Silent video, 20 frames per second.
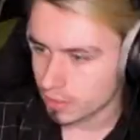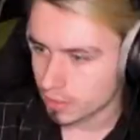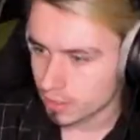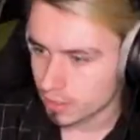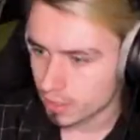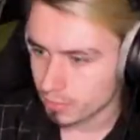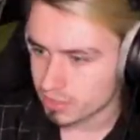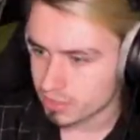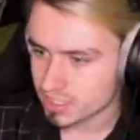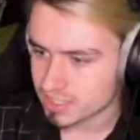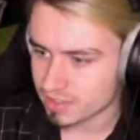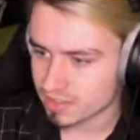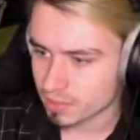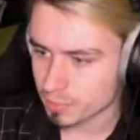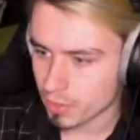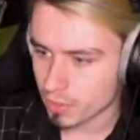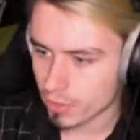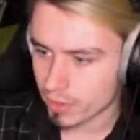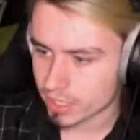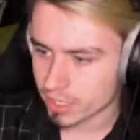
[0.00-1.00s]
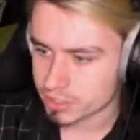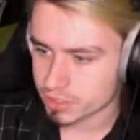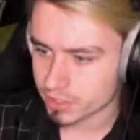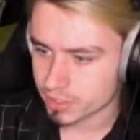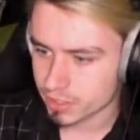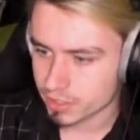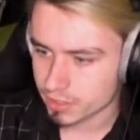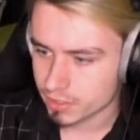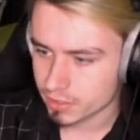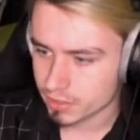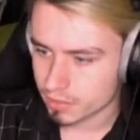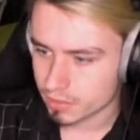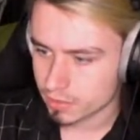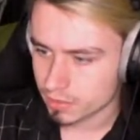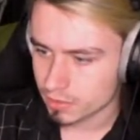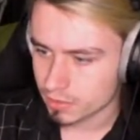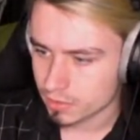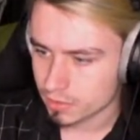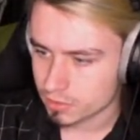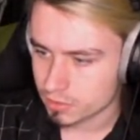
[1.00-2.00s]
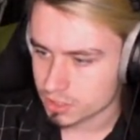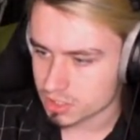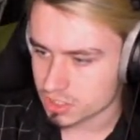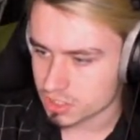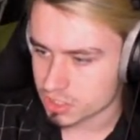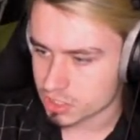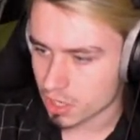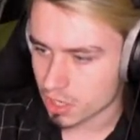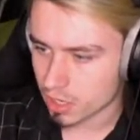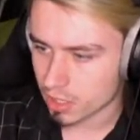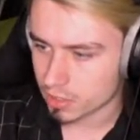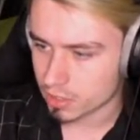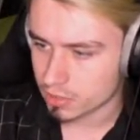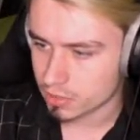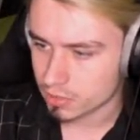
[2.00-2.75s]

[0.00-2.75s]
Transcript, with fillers: Let me test out the bow, actually. Just in this car.